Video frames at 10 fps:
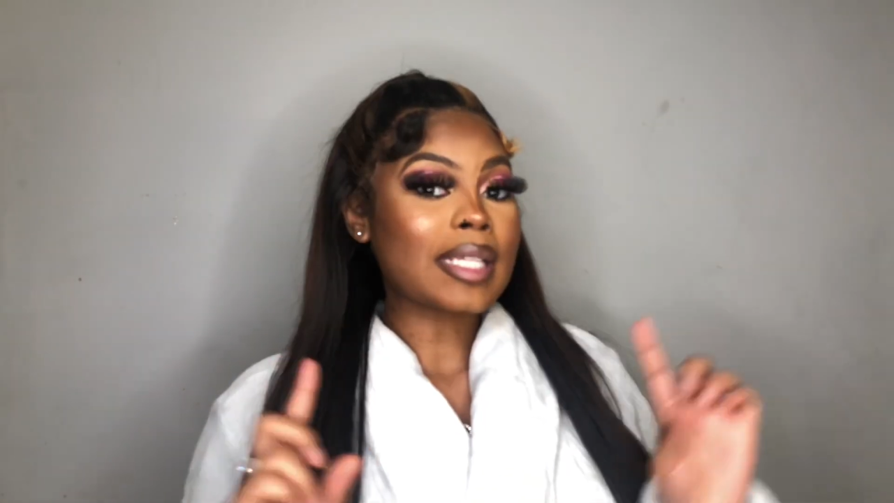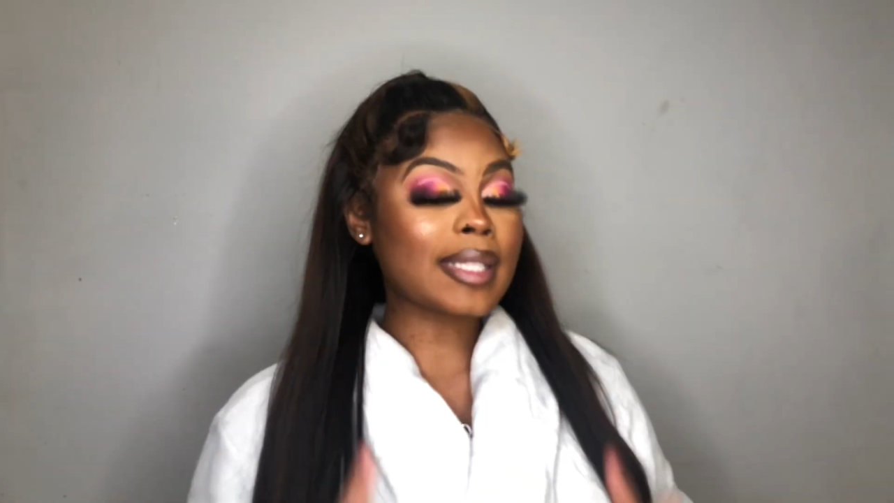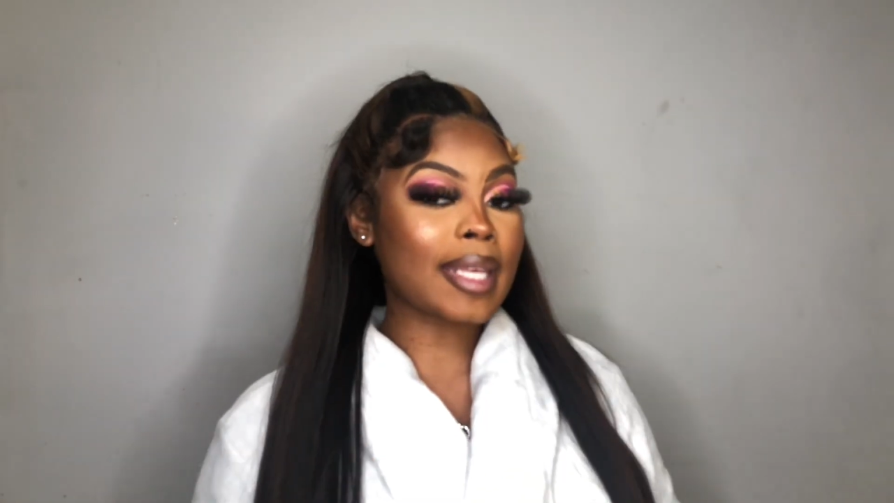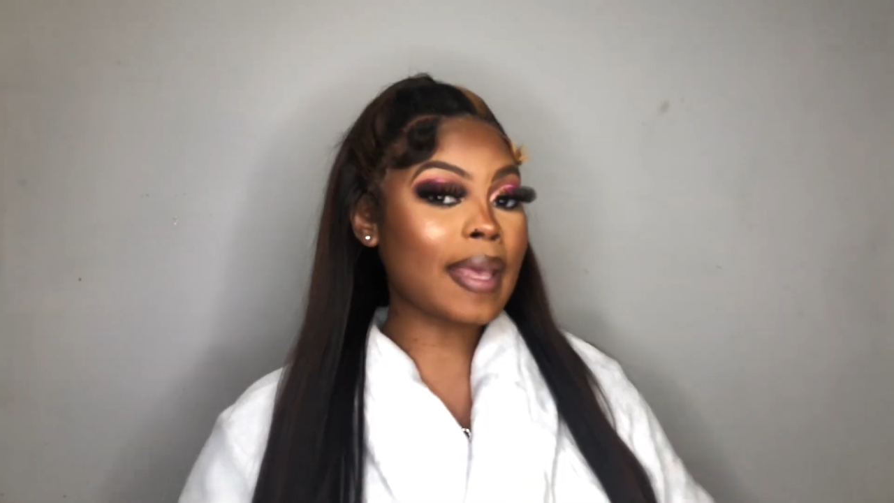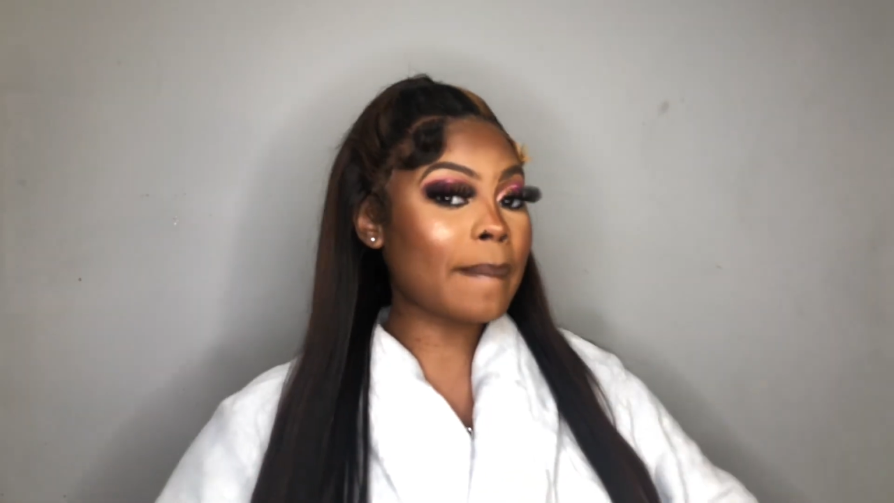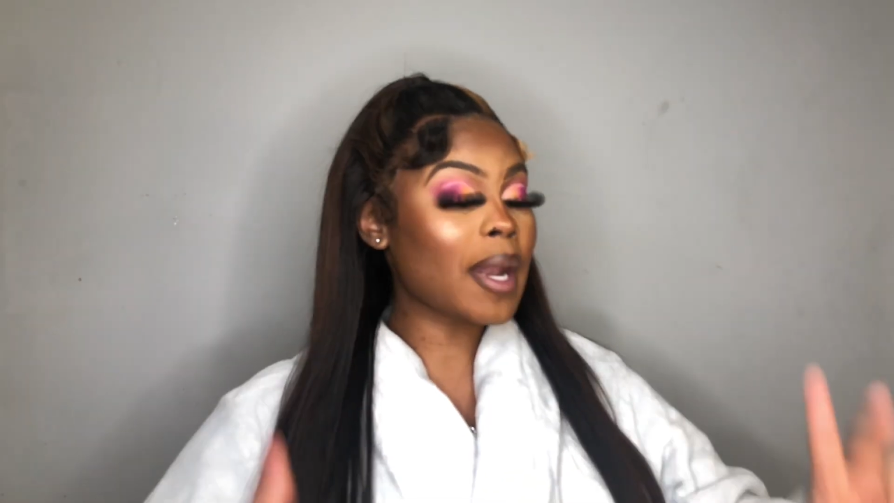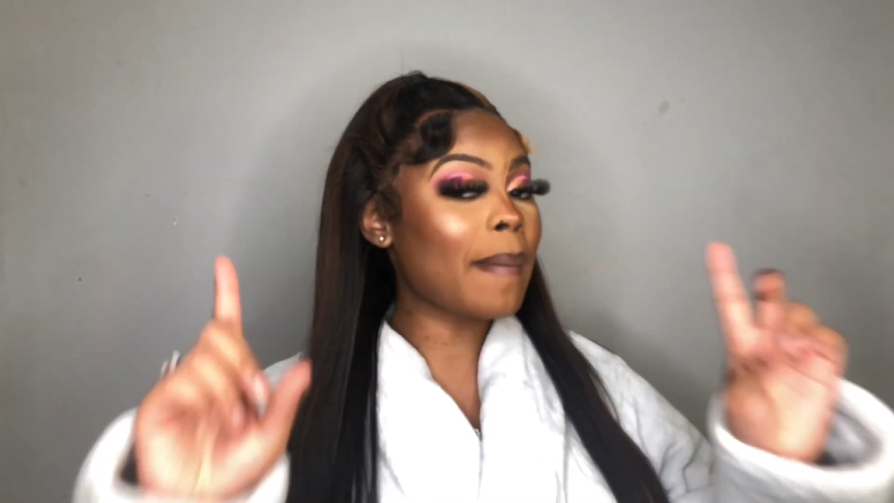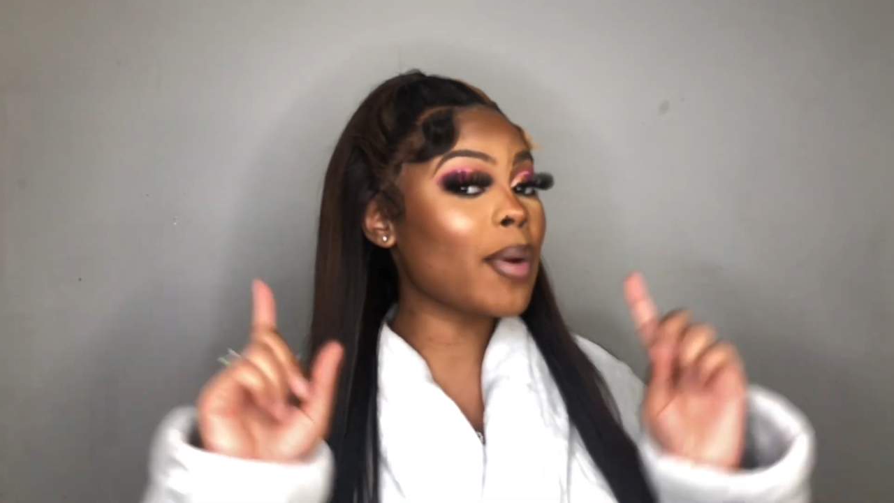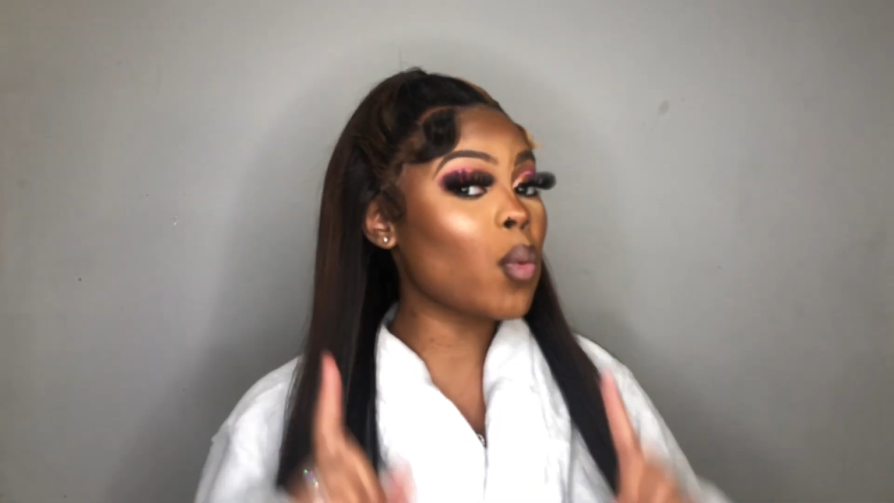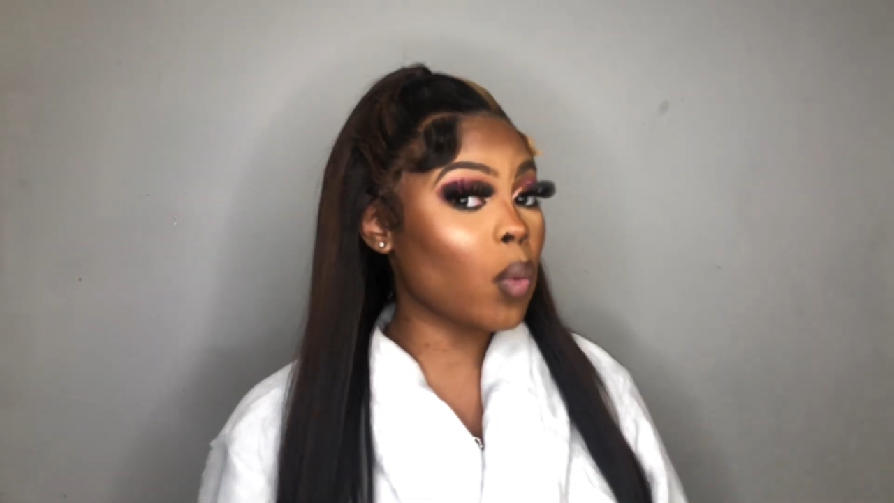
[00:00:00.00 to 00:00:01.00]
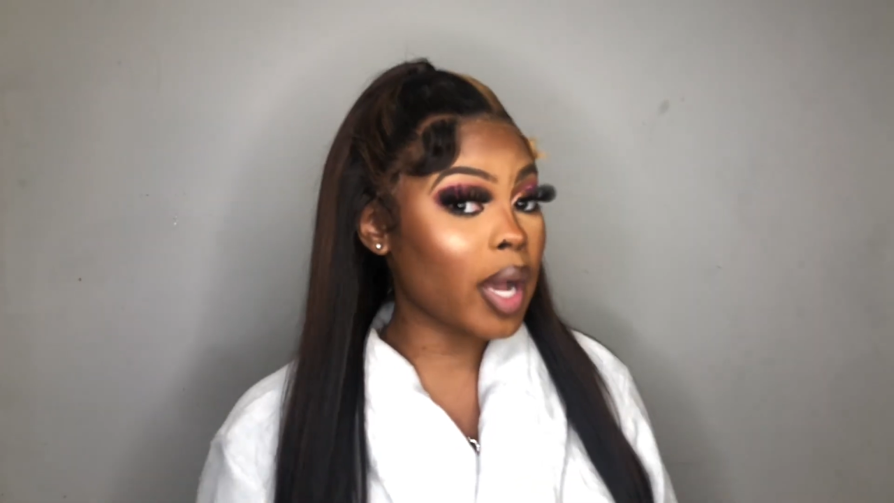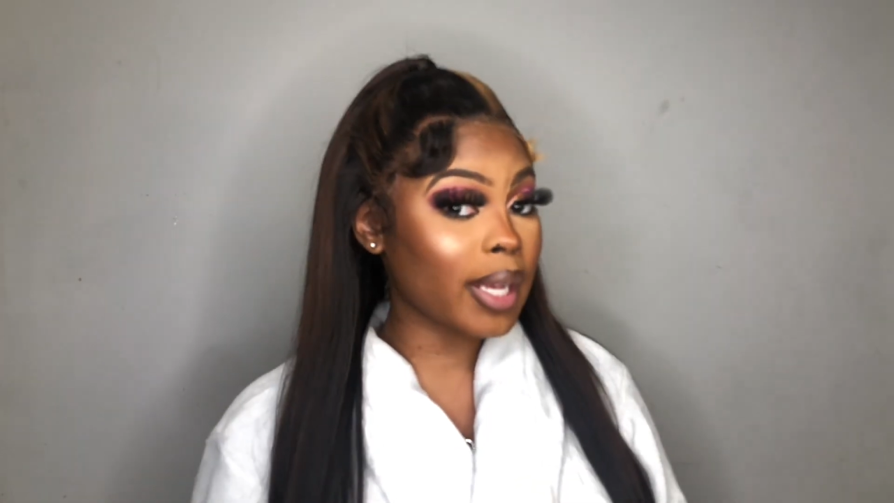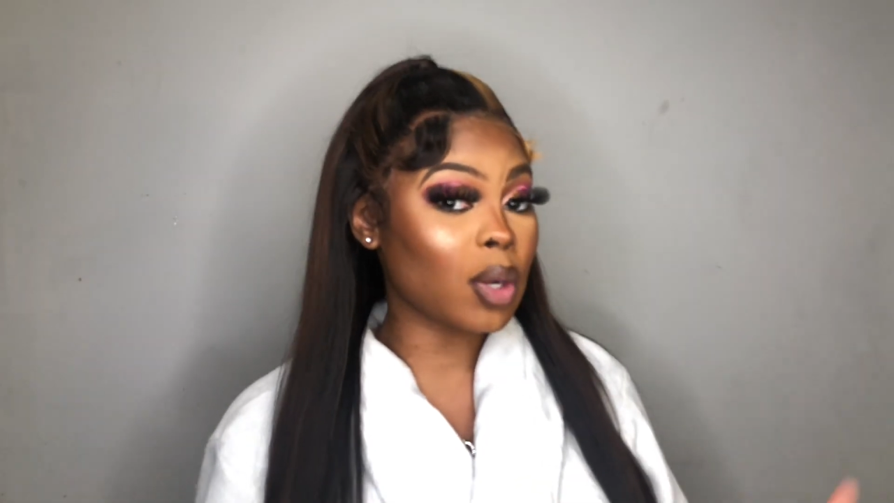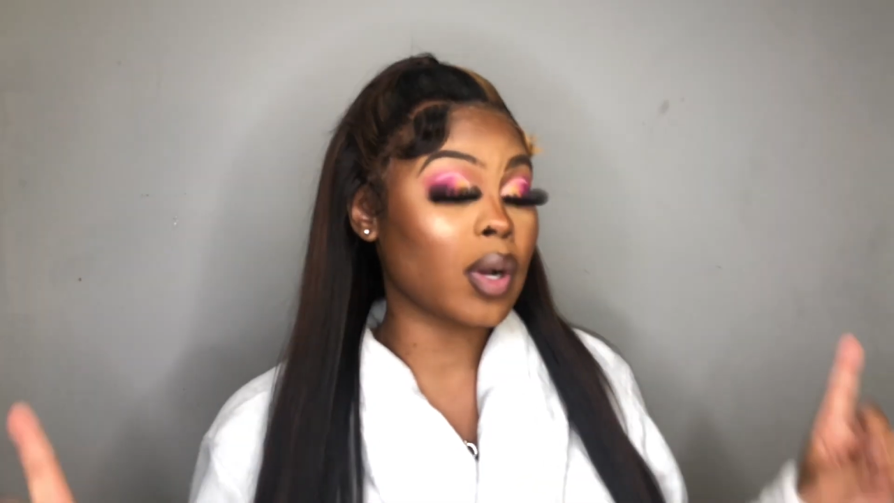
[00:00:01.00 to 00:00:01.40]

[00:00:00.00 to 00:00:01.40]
Tip number 1